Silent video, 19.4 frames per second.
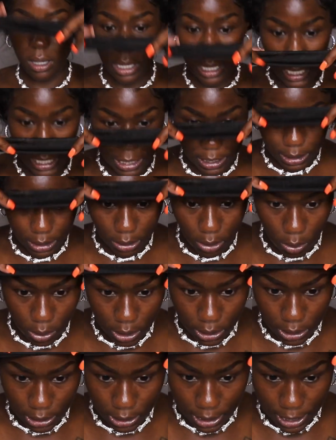And this is only
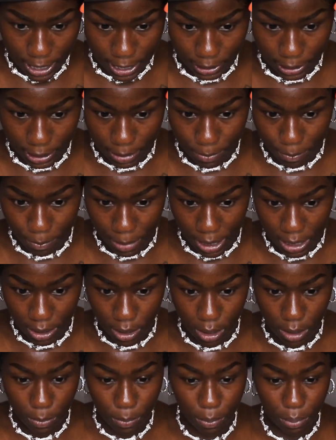to not get
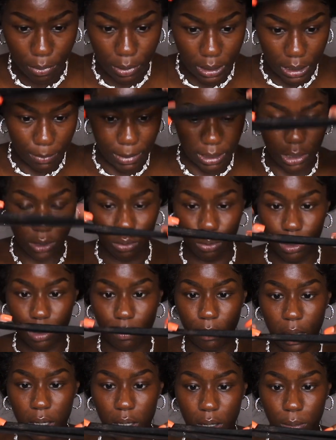makeup, because I'm about to do some
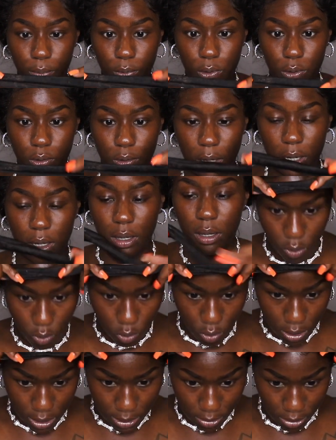makeup real quick
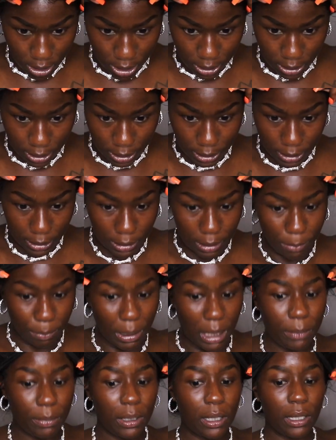on the
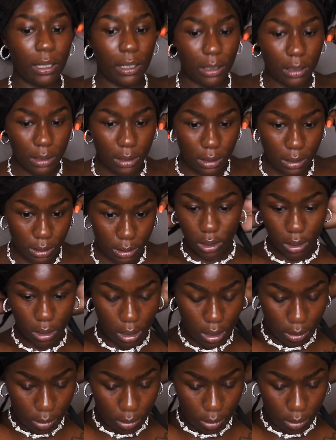baby hairs. So,